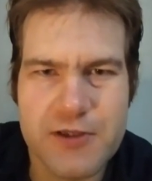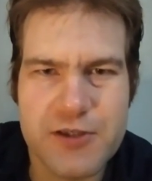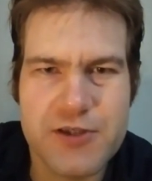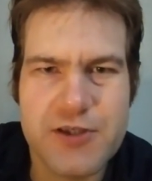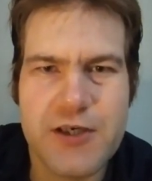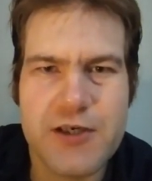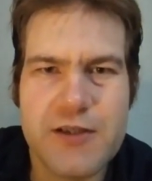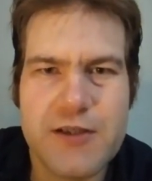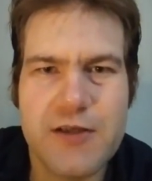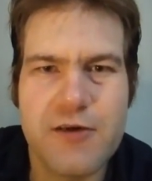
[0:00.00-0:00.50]
The
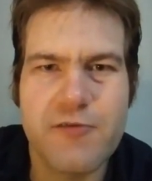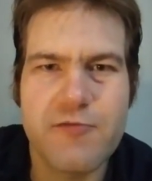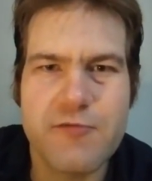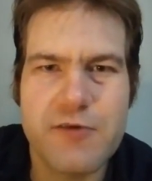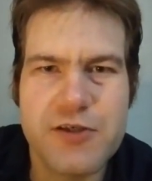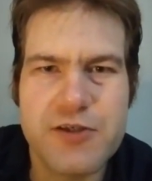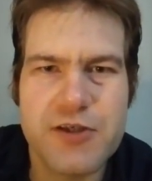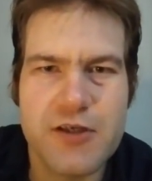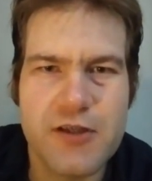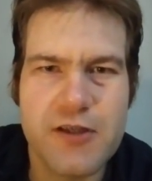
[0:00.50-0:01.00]
chick that
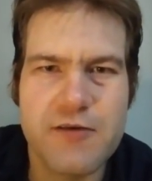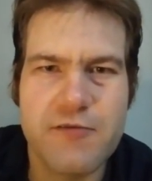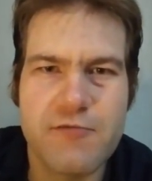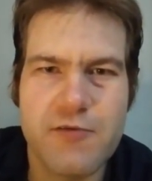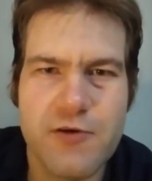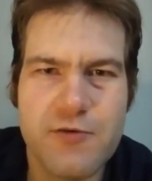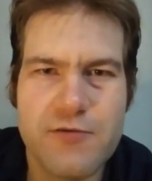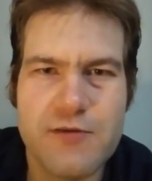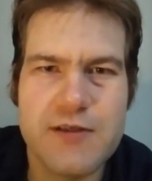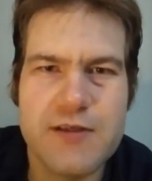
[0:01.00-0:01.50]
originally
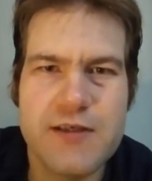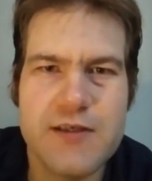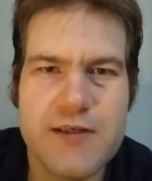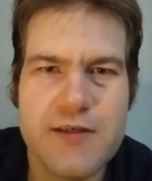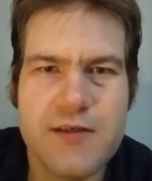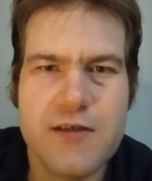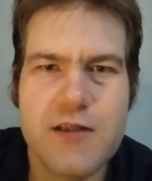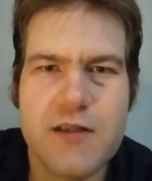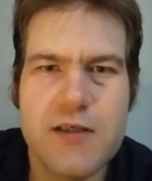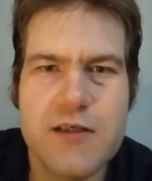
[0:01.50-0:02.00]
wrote the
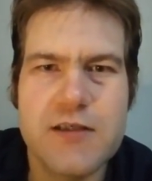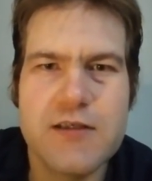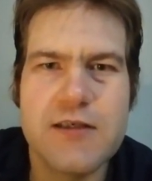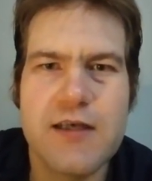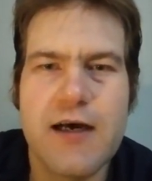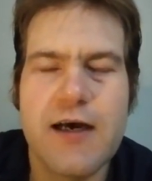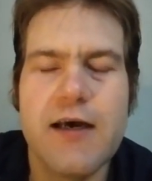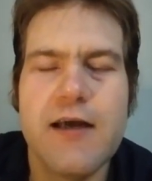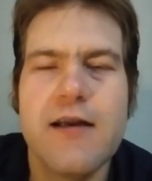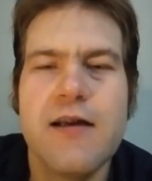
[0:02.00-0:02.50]
Eat Clean
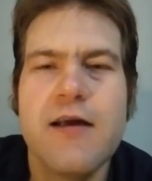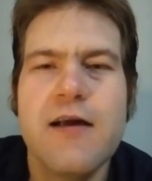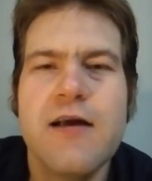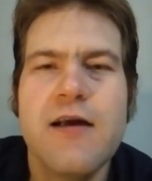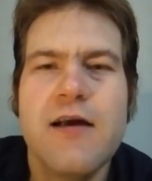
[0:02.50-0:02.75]
Diet,